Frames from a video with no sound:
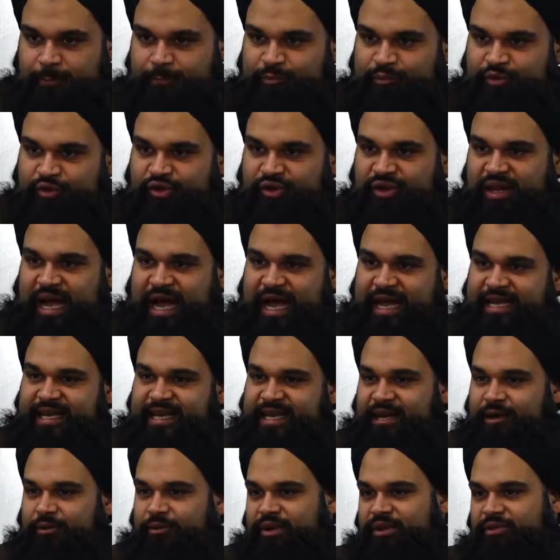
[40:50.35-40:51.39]
So the
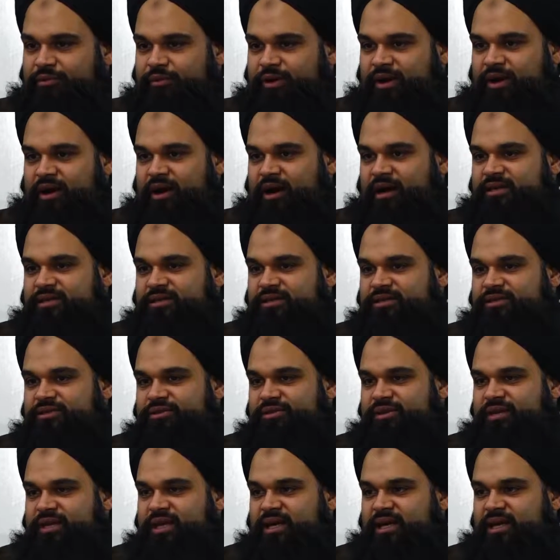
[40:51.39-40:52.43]
idea with regards
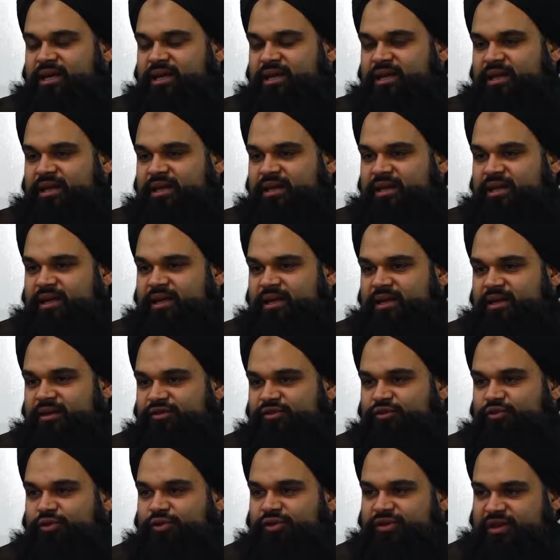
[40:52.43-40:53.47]
to the
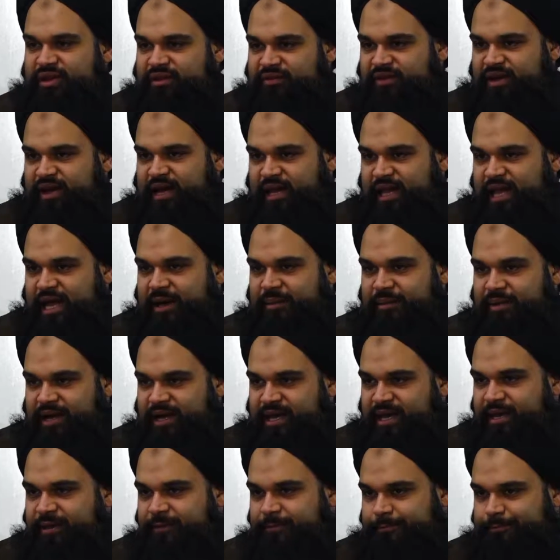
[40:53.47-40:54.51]
schools of Kalam,
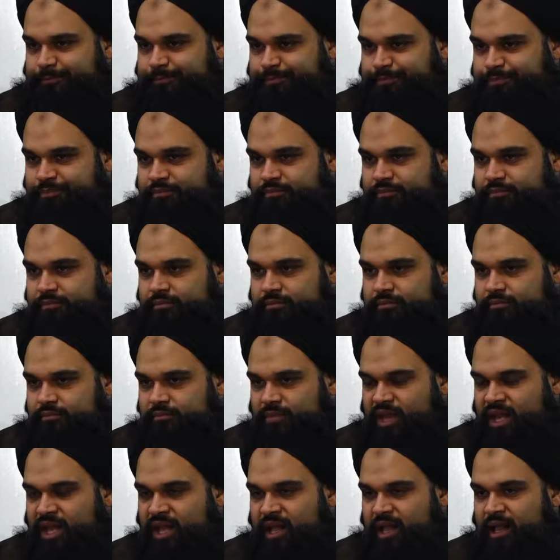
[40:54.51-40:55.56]
again,
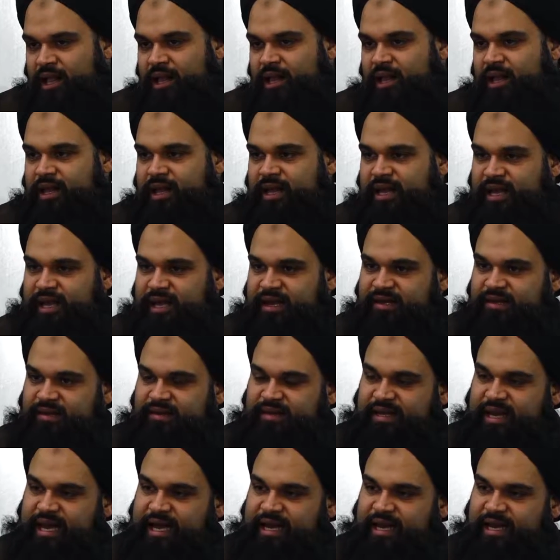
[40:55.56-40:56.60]

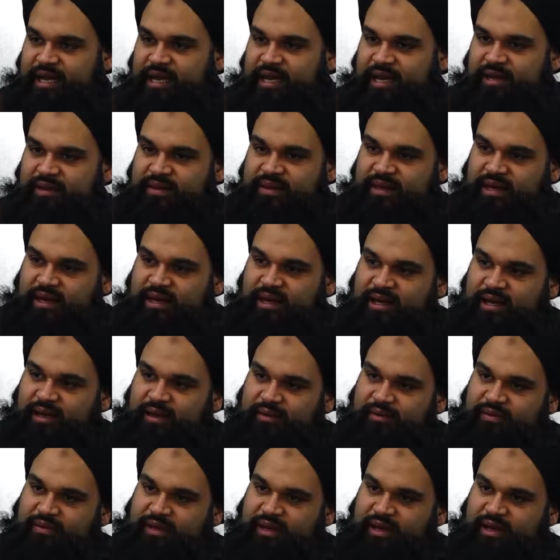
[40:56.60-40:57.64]
is that
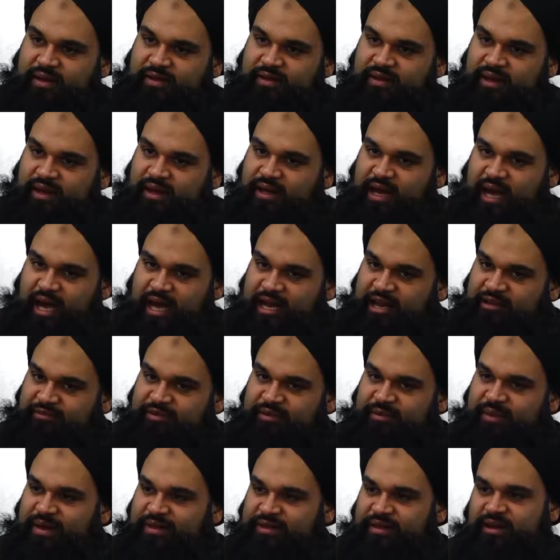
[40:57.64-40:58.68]
the
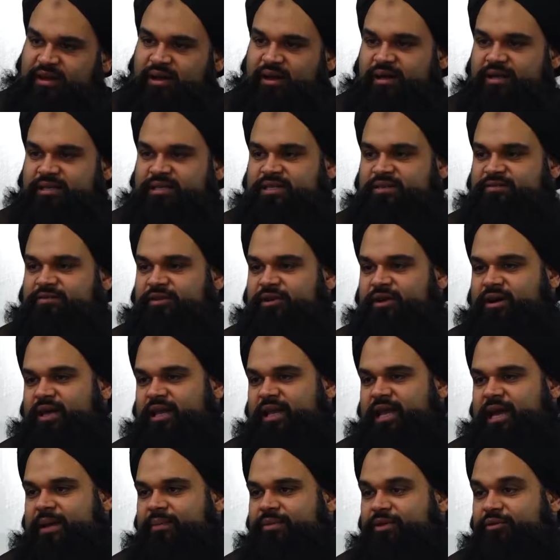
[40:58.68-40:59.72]
Hanafi methodology for
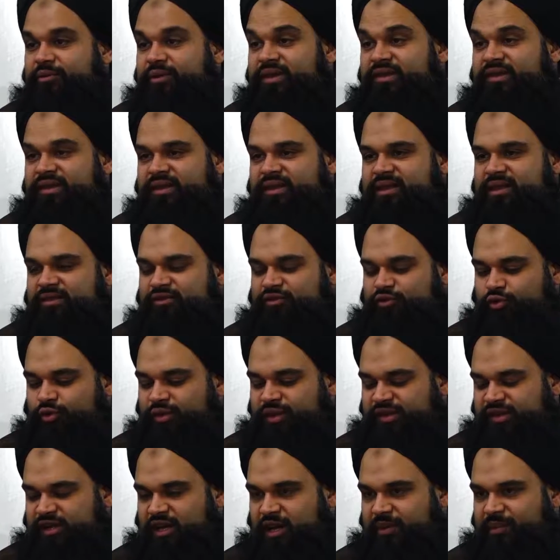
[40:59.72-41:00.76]
Kalam, the reason the
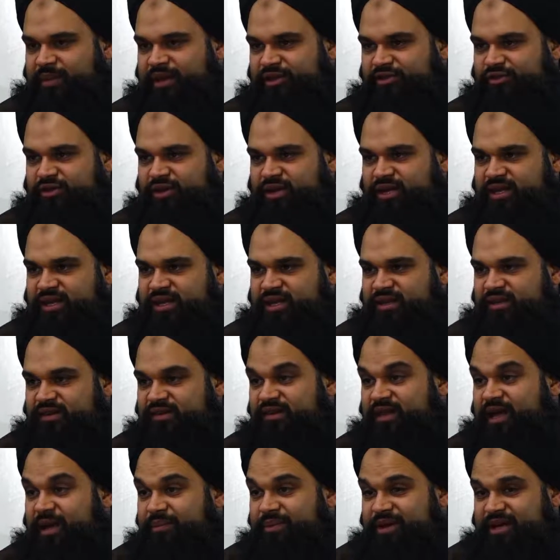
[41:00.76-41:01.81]
school is called Maturidi is
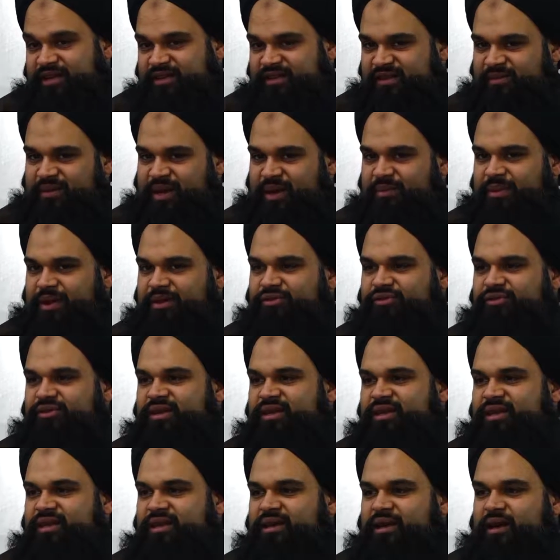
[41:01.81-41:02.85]
not because Imam
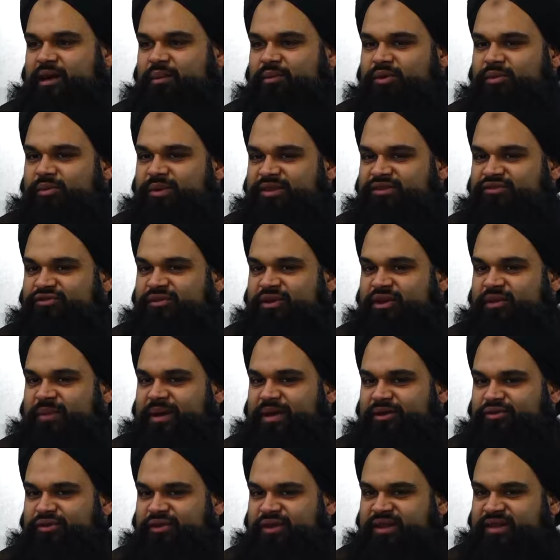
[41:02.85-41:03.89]
Maturidi, Abul Mansur
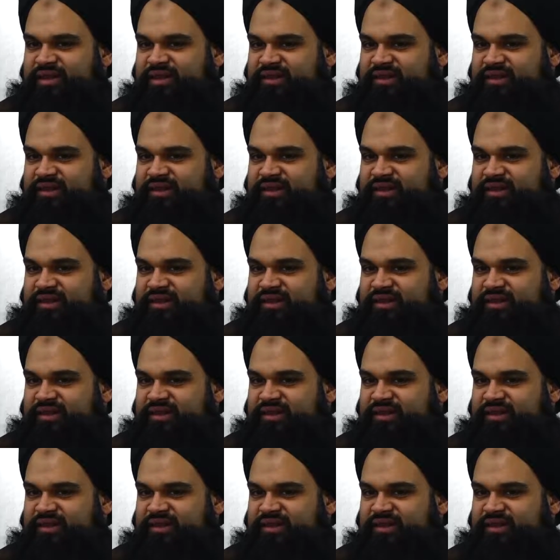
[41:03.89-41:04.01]
al-Maturidi